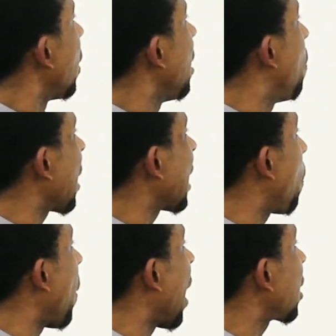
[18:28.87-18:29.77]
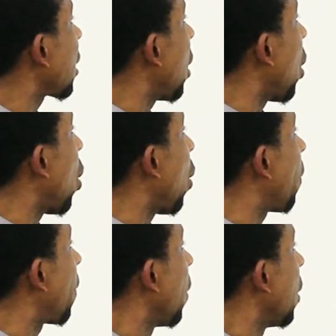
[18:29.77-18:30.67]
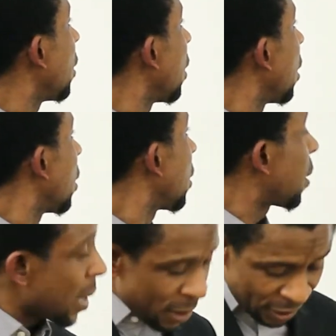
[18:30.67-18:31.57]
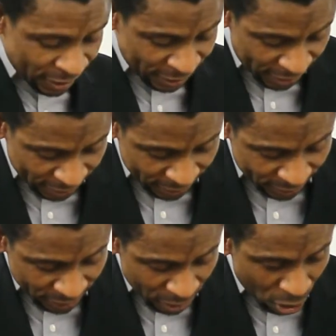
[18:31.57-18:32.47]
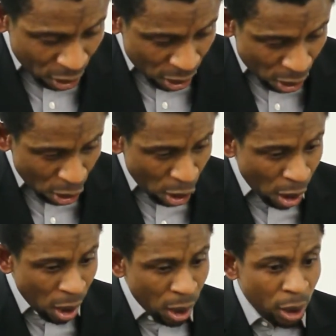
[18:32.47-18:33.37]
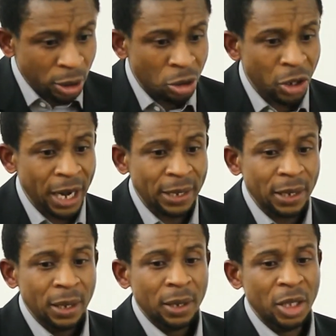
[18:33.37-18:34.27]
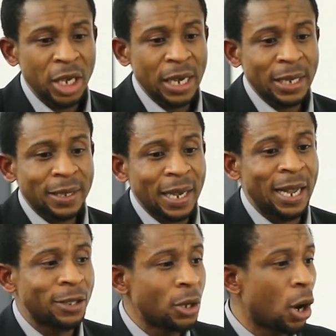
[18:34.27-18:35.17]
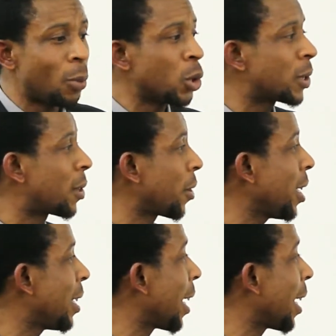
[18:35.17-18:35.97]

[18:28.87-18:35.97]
the better part of 600 years and almost 3